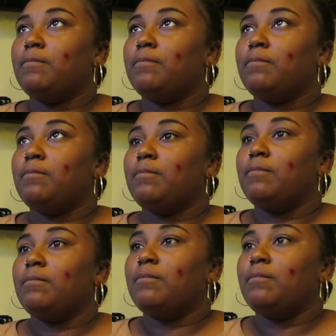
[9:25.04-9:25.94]

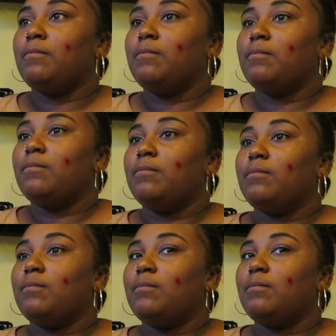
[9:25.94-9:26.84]

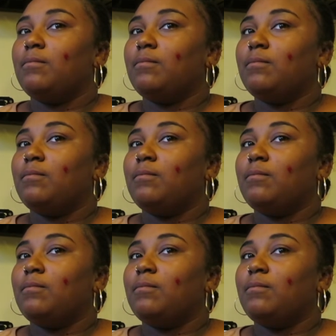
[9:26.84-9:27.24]
No one is speaking in this clip.